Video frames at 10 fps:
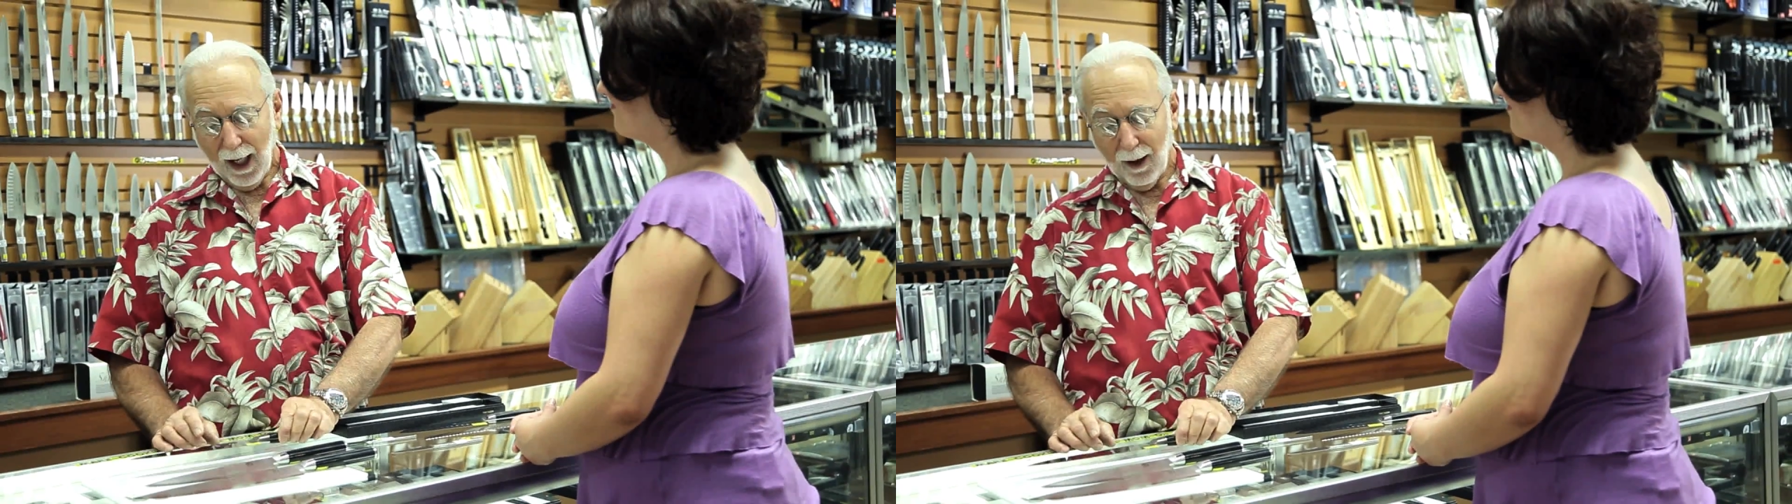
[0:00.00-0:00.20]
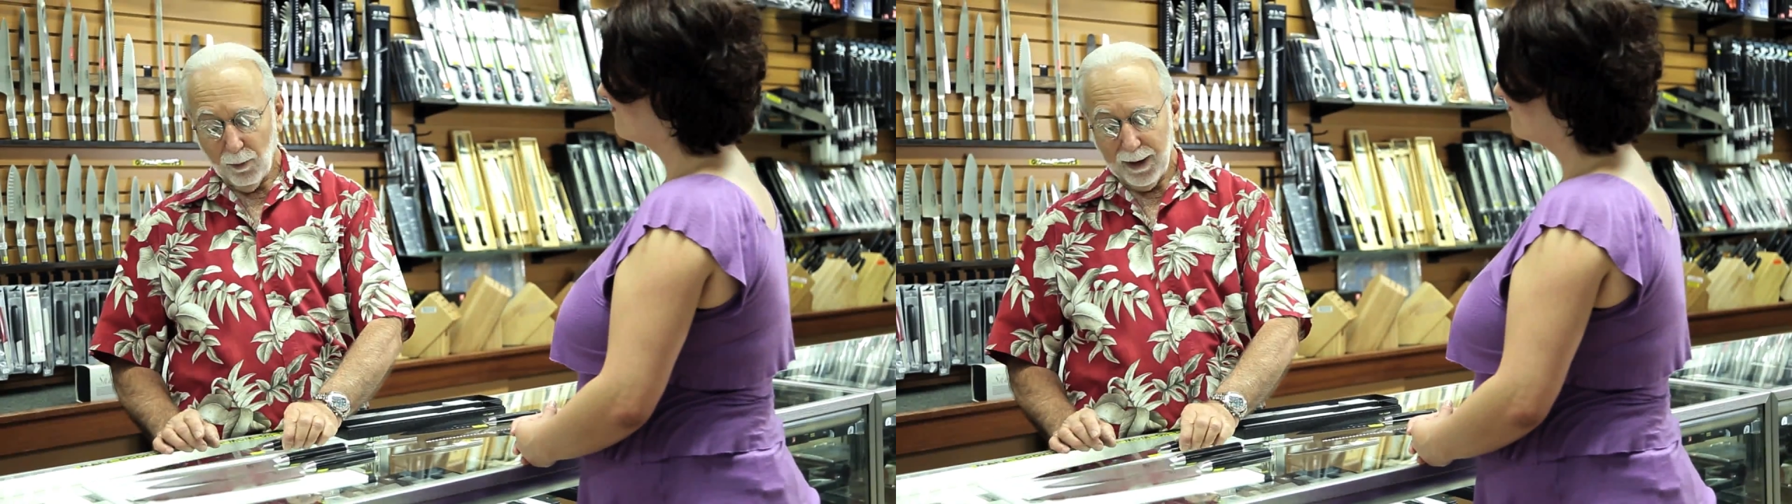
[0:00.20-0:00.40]

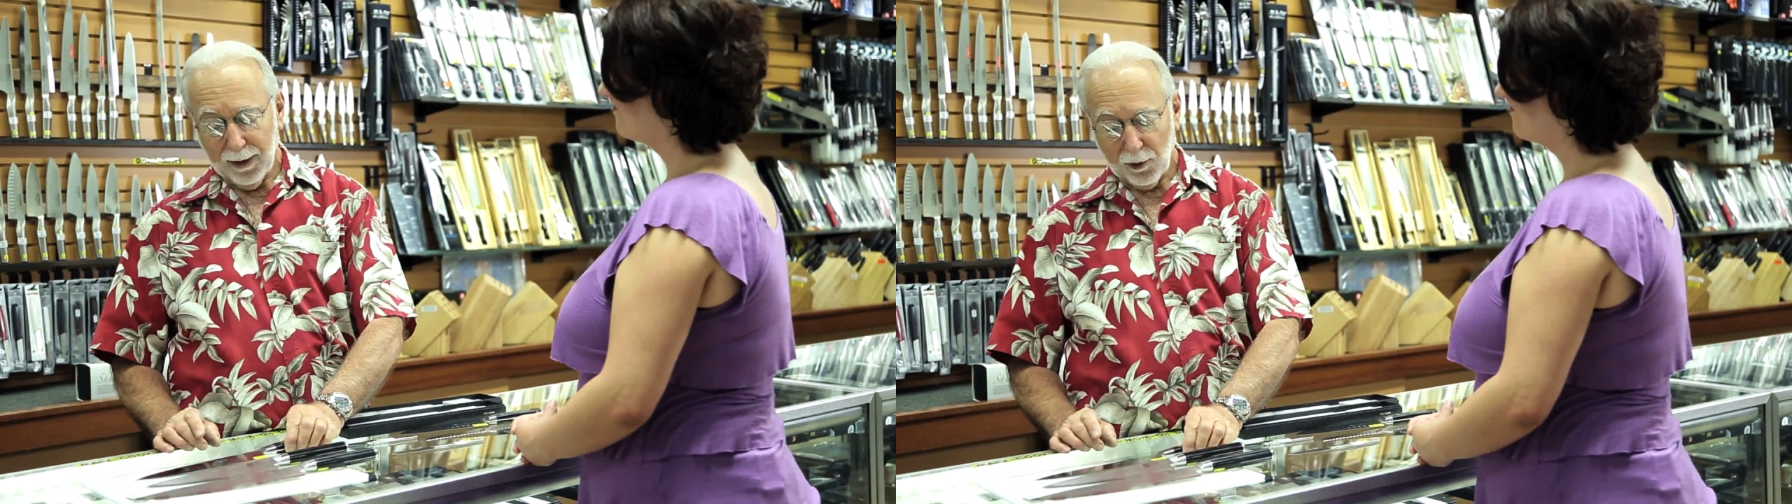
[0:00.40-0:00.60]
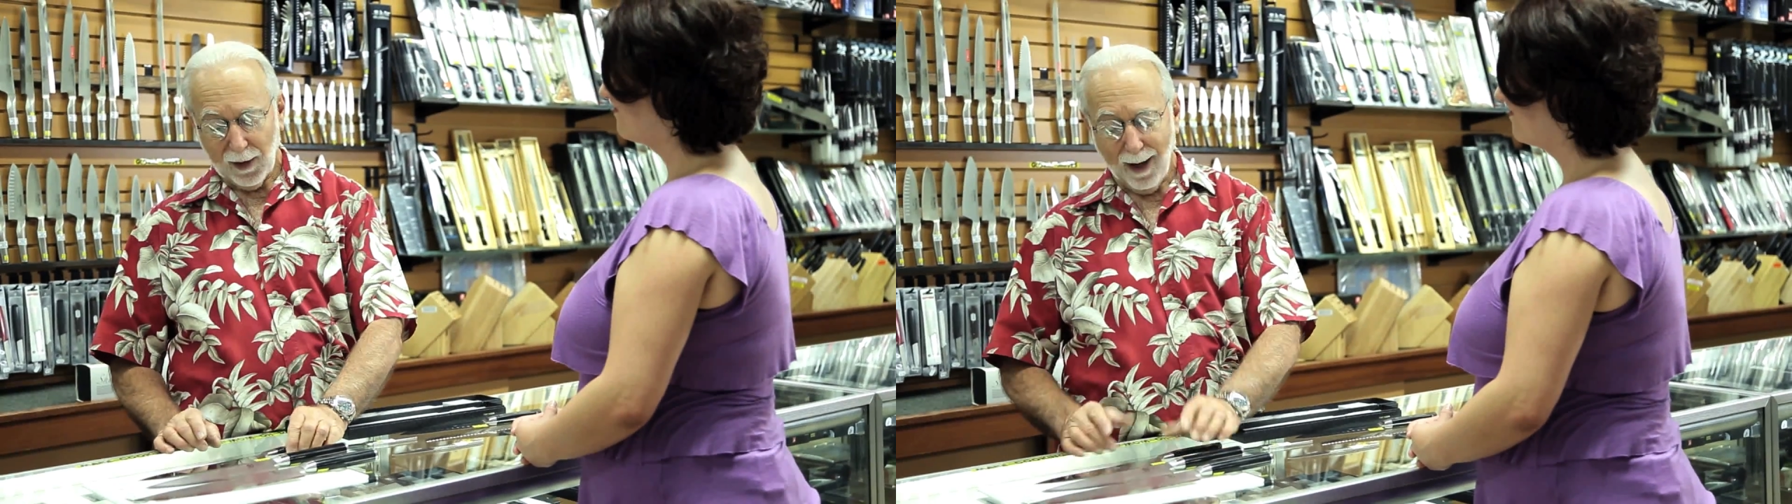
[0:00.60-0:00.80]
and
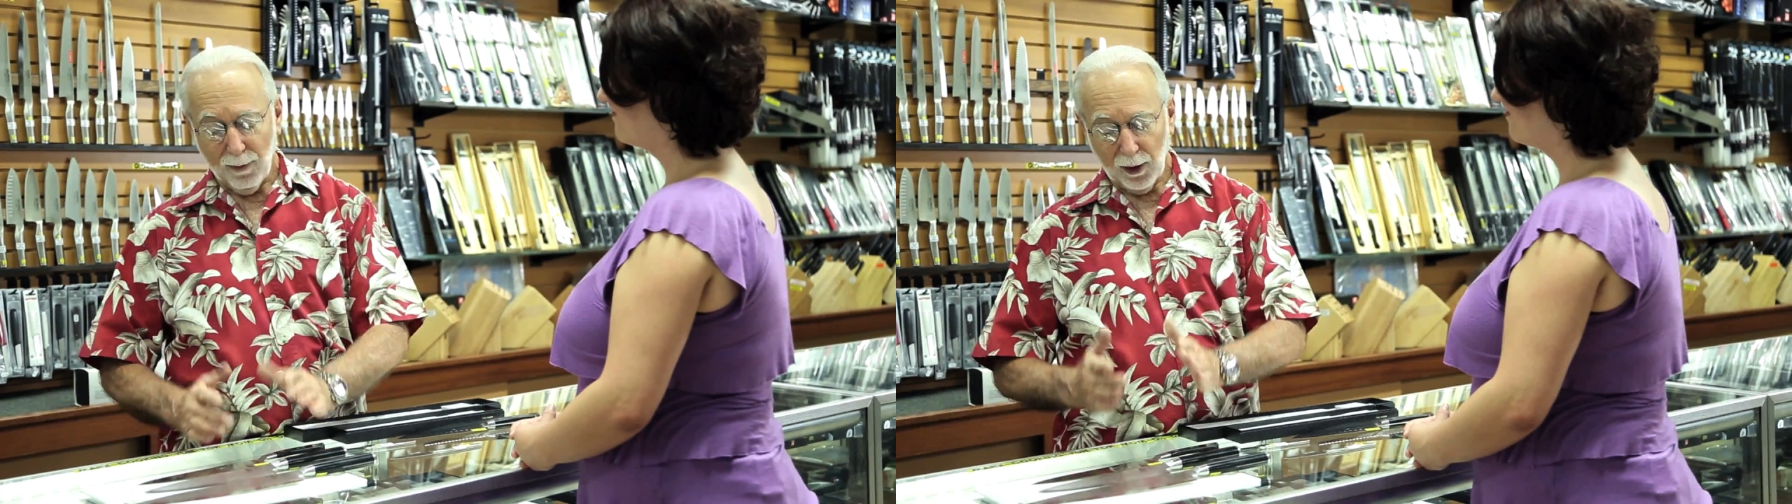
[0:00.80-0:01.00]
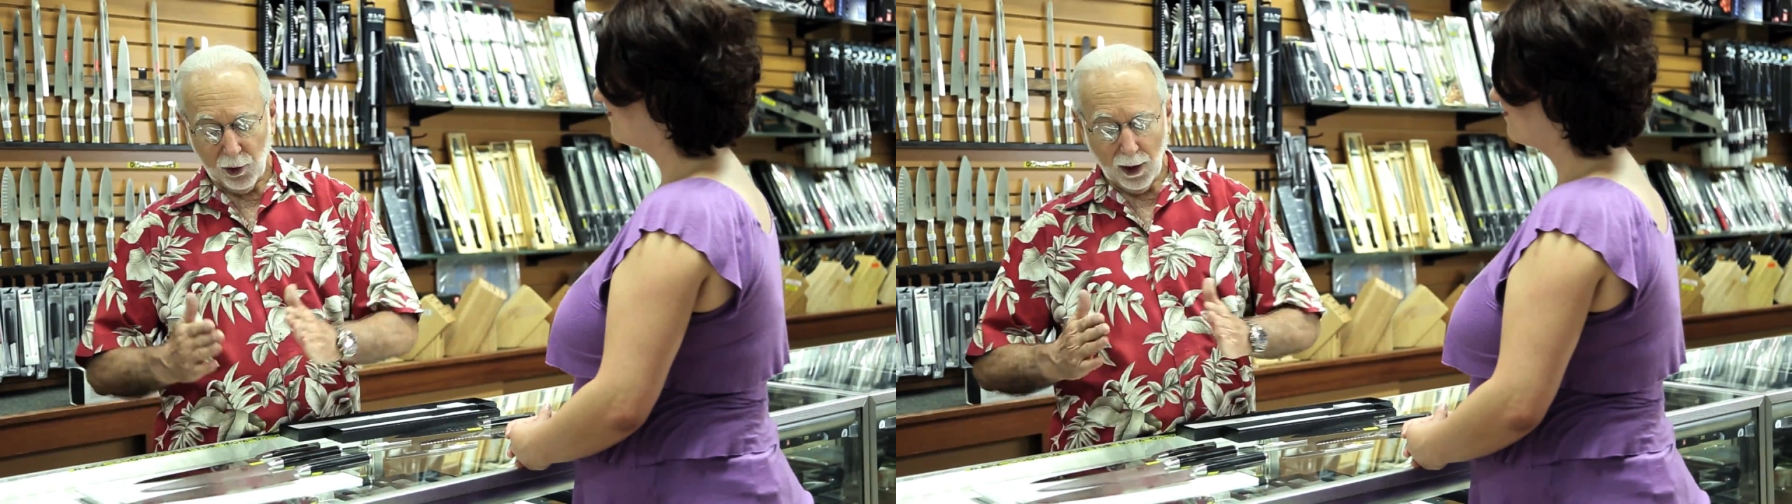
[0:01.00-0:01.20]

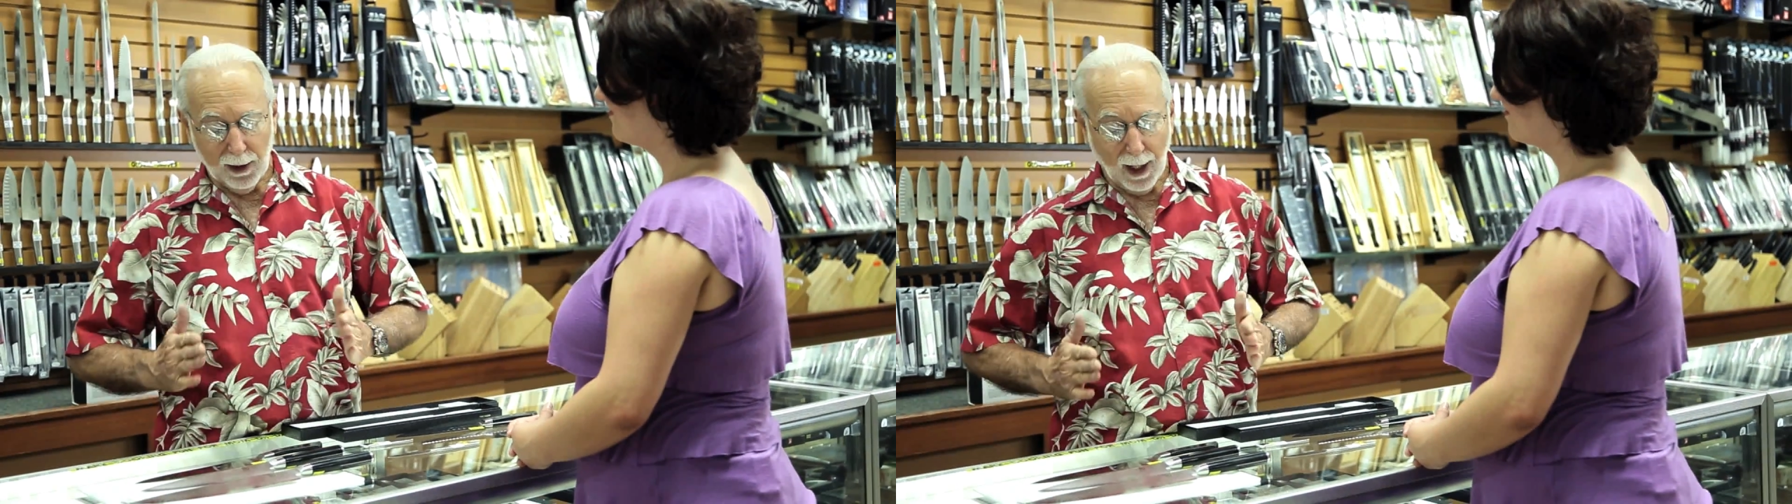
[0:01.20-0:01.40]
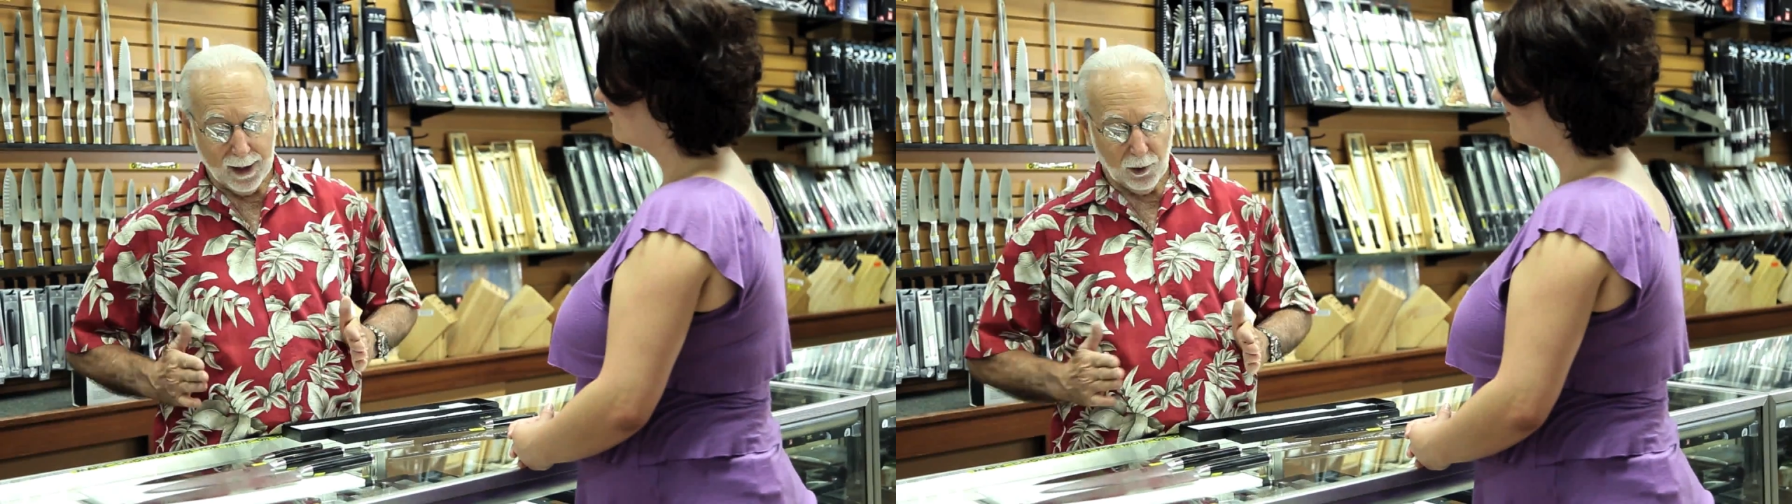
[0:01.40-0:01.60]
reestablish a
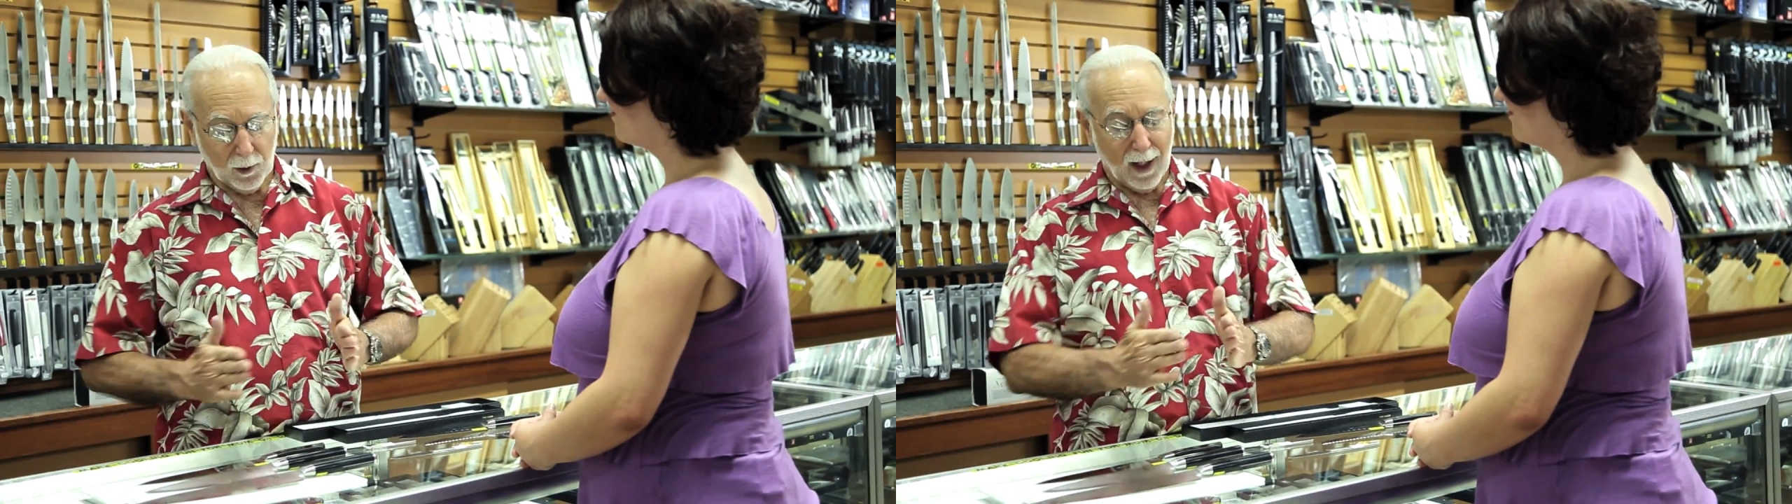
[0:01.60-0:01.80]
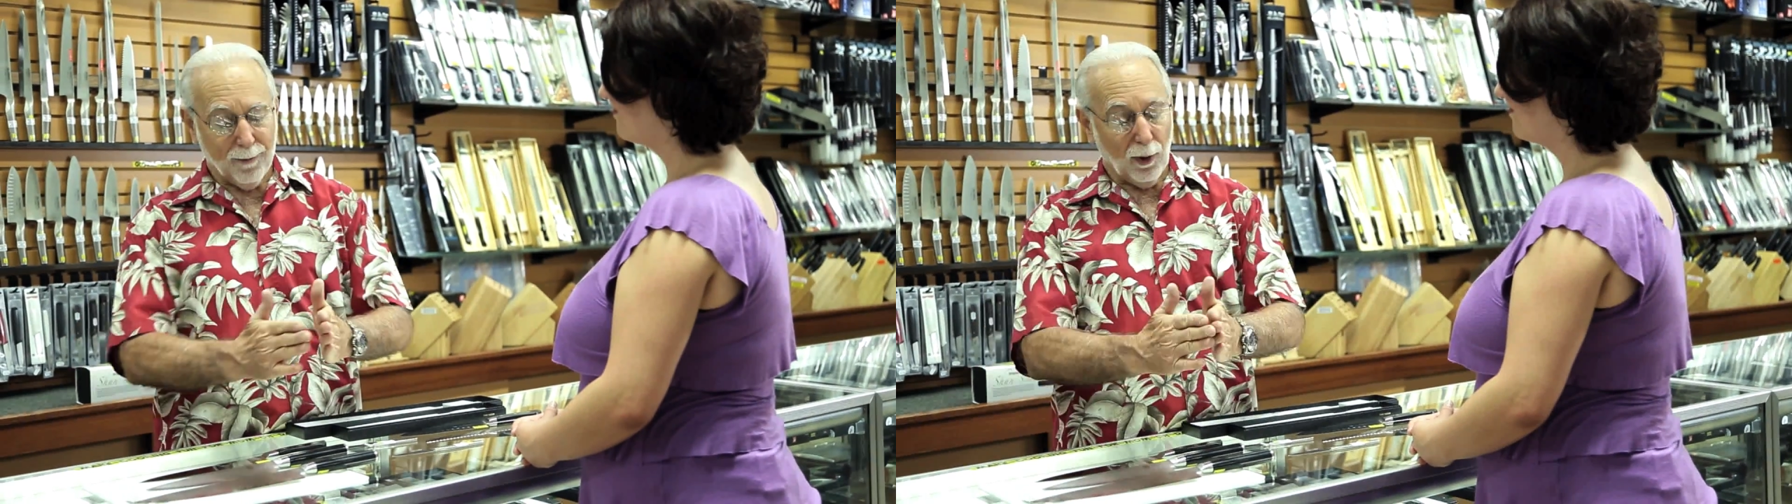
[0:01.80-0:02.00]
nice
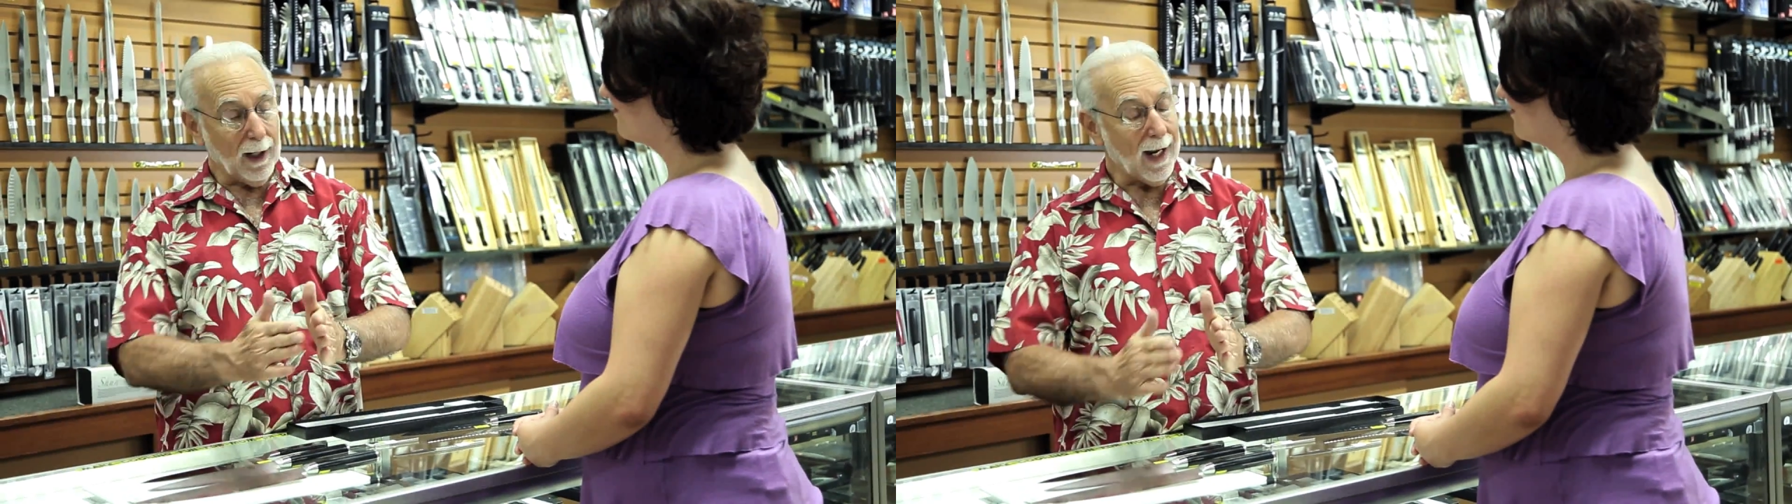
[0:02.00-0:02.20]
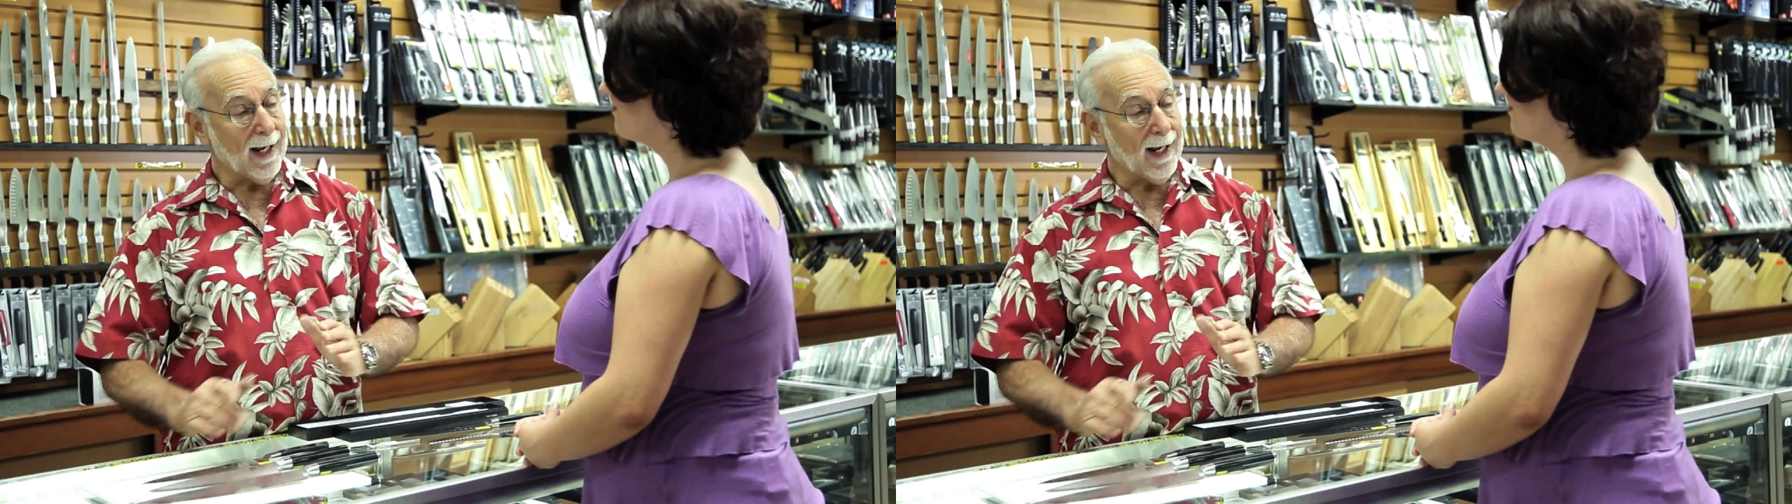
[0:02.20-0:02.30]
tapered